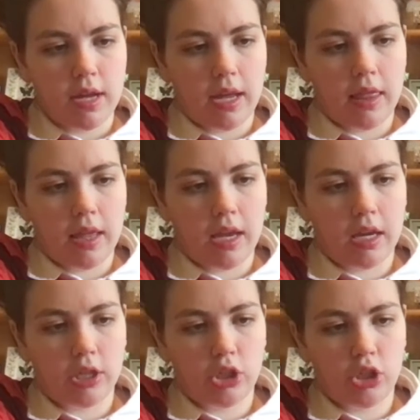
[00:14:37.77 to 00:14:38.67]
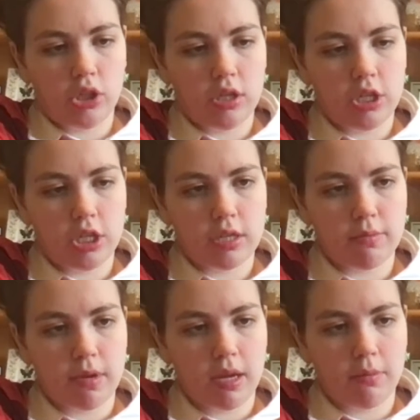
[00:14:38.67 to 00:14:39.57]
And then it should
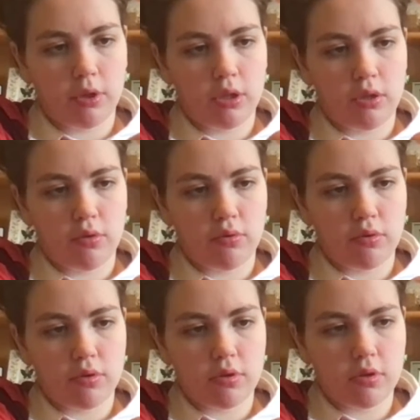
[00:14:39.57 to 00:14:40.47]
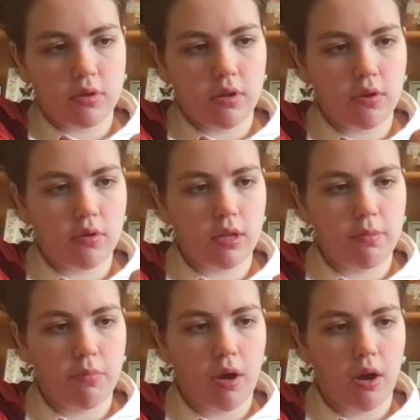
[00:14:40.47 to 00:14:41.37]
just be able to
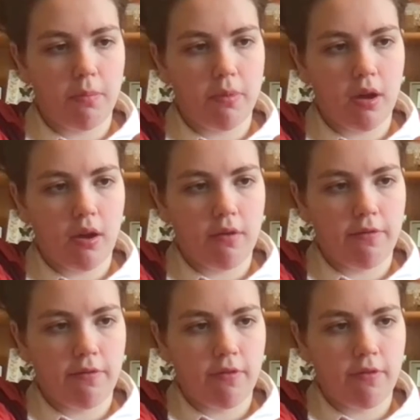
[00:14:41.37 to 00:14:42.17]
slowly pop off.